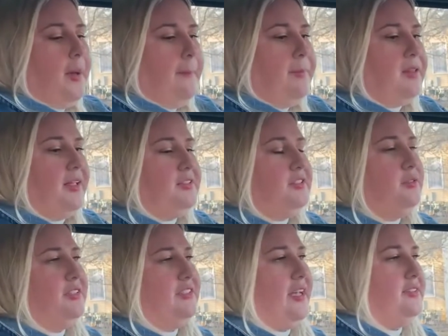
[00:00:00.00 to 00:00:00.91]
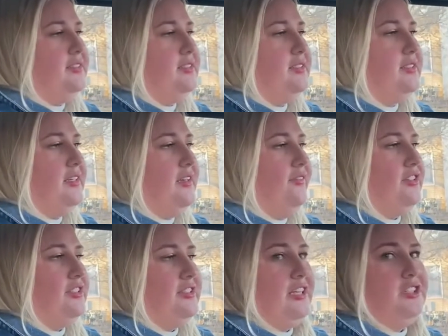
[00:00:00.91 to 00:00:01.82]
But let's do a test to see if a
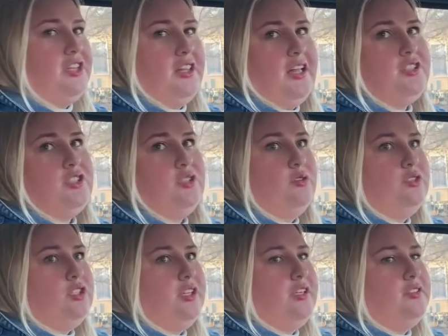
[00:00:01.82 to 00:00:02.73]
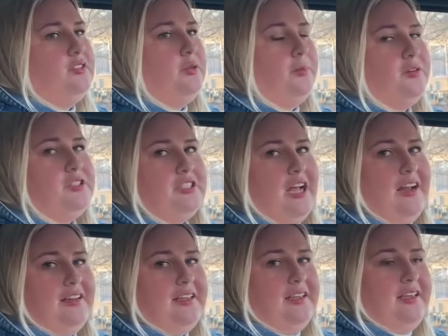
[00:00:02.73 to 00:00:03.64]
station that's usually super
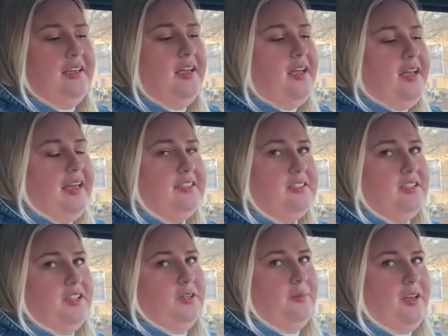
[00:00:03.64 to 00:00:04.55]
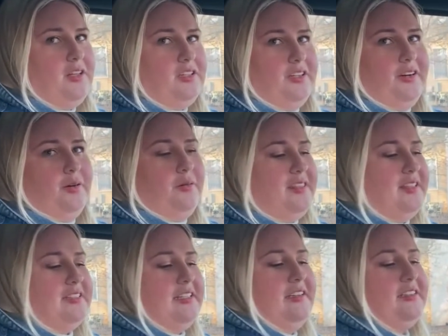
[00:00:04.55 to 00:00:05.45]
staticky is a little bit clearer with
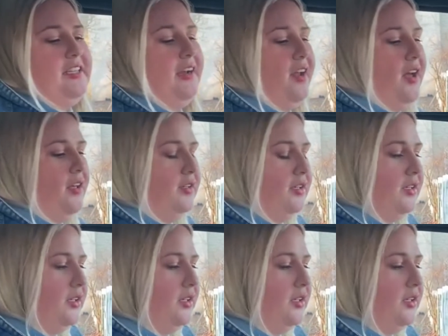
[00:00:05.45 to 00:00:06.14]
this antenna.